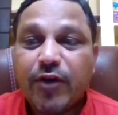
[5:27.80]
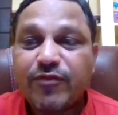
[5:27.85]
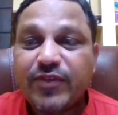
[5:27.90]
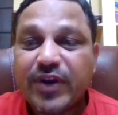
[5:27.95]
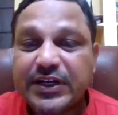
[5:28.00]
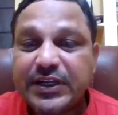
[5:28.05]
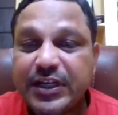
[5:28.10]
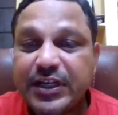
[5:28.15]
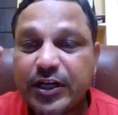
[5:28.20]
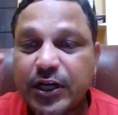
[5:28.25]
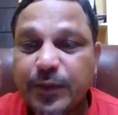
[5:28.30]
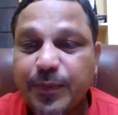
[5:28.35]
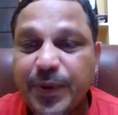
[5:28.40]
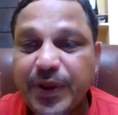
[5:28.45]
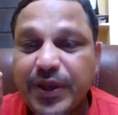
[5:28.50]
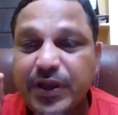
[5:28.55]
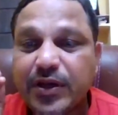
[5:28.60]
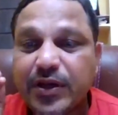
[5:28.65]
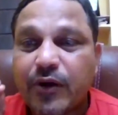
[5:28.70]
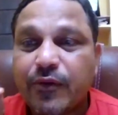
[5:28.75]
If the
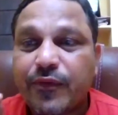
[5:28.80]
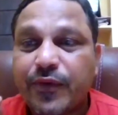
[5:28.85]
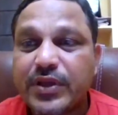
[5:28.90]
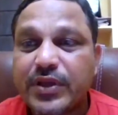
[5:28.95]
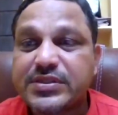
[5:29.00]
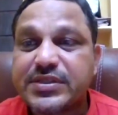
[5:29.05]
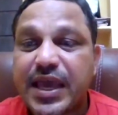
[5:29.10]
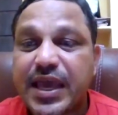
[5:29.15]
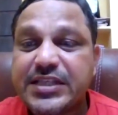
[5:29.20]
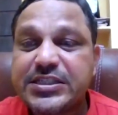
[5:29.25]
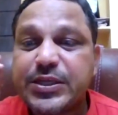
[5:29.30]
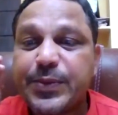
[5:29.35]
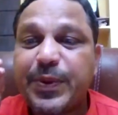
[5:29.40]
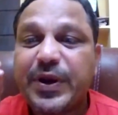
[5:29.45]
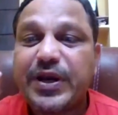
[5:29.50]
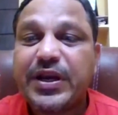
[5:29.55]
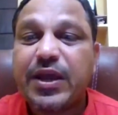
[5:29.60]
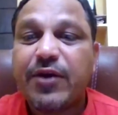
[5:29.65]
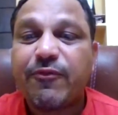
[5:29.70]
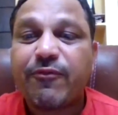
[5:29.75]
developing countries
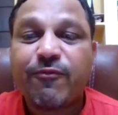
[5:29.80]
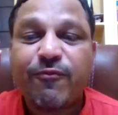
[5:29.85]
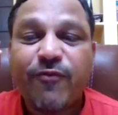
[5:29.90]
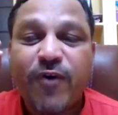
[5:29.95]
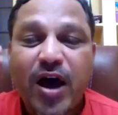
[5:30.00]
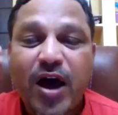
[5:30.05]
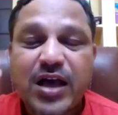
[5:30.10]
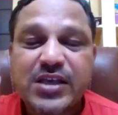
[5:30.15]
exhibit a